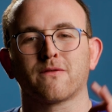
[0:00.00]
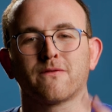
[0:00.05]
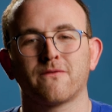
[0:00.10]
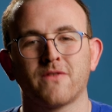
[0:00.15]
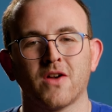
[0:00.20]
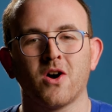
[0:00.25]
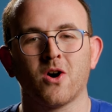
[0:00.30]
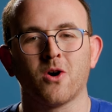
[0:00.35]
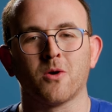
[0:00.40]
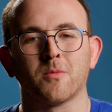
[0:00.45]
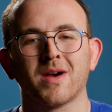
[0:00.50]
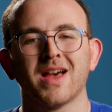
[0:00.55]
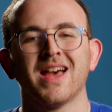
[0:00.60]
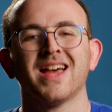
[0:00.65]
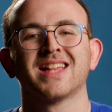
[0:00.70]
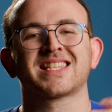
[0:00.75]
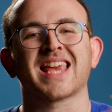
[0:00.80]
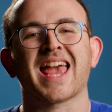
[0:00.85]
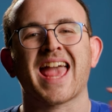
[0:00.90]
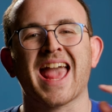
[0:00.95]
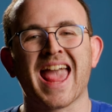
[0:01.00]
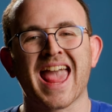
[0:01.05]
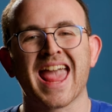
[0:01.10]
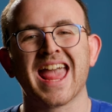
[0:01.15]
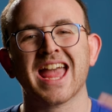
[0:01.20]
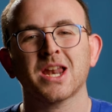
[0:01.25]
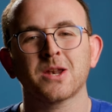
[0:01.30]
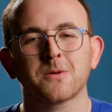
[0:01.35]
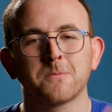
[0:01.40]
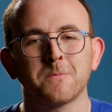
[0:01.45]
film to
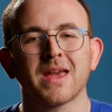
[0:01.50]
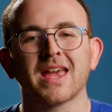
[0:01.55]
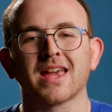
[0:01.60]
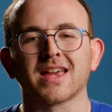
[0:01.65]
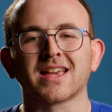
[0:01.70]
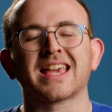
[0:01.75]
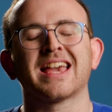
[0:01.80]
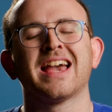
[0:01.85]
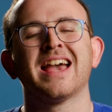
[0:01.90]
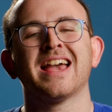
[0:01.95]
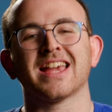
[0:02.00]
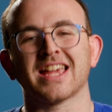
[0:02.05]
hand make